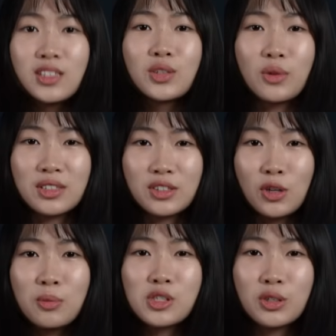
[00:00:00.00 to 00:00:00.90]
so your
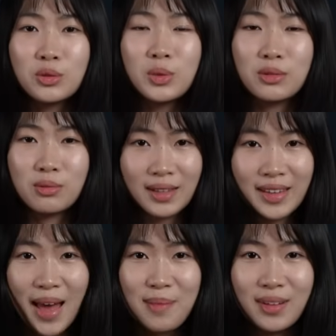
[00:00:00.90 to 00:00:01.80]
scope shows what's
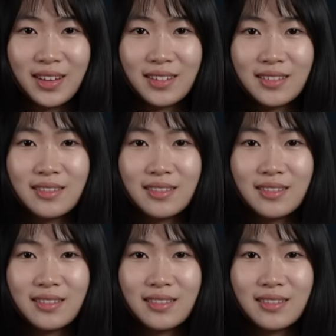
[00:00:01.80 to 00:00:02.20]
really happening.